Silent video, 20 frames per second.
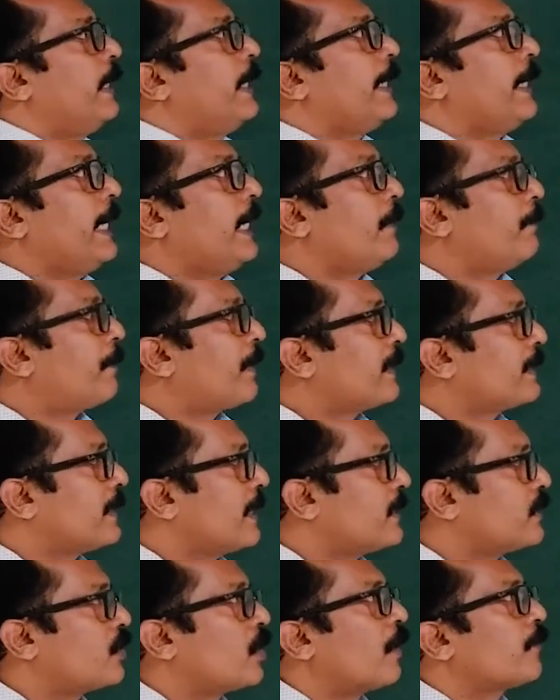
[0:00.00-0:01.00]
In
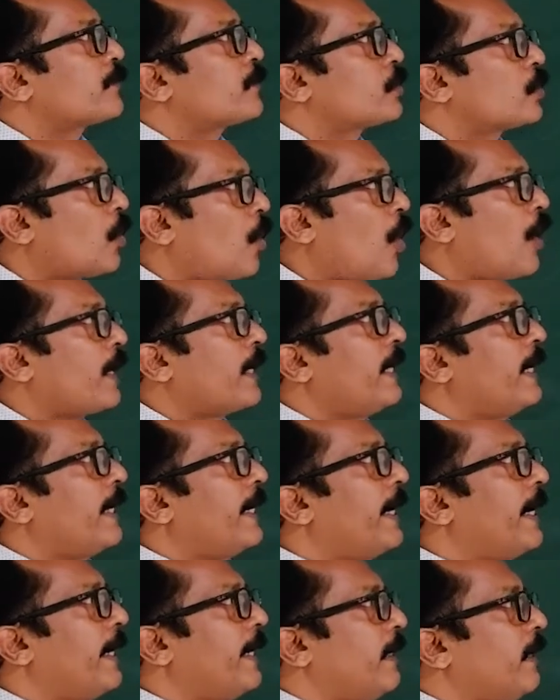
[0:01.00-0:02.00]
presence of strong
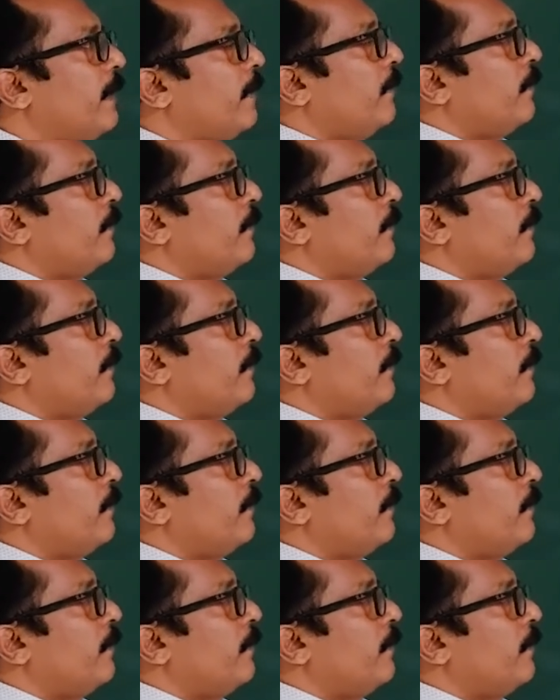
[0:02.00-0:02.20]
ligand,